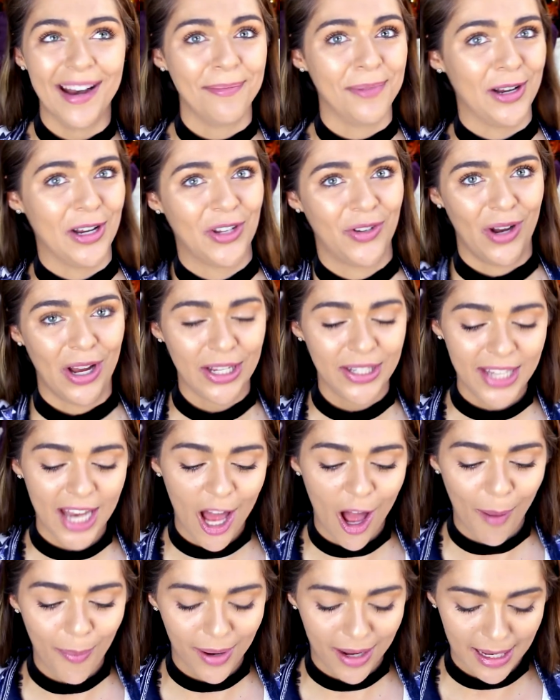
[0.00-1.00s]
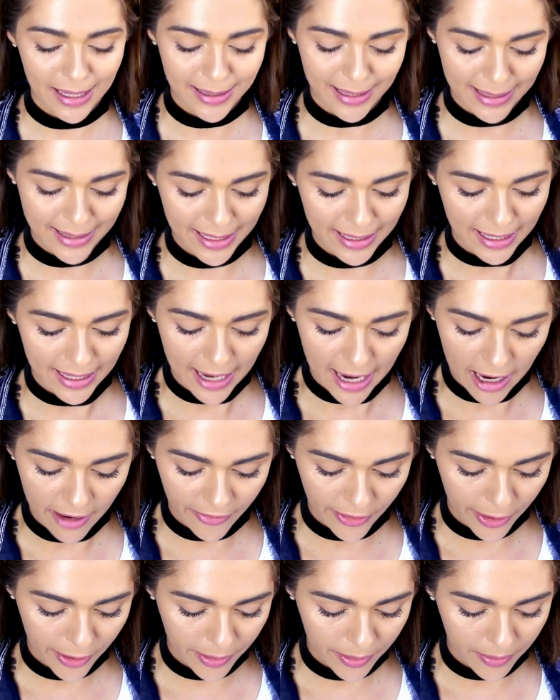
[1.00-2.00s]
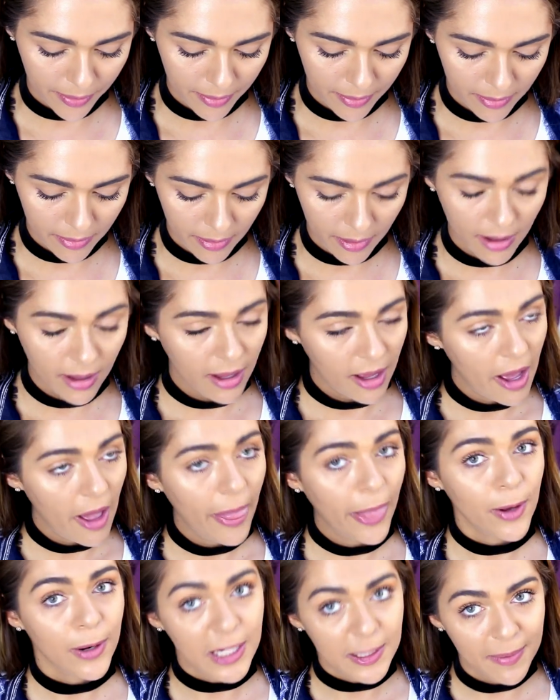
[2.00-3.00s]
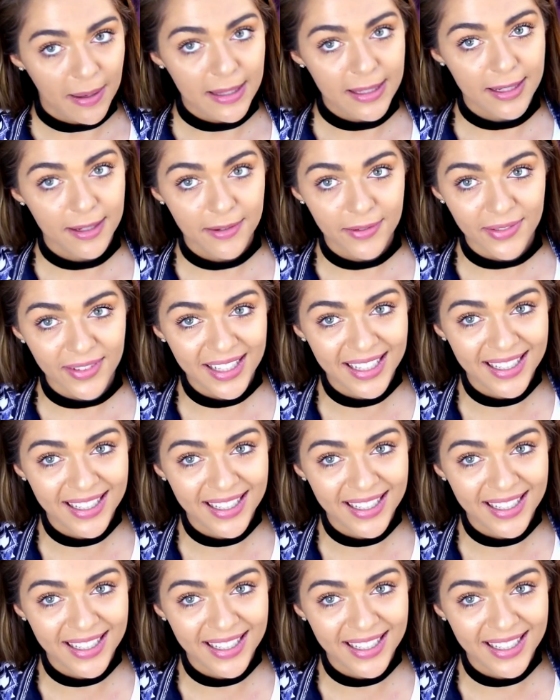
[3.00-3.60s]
and be stressed out because it's like an iPhone. They're expensive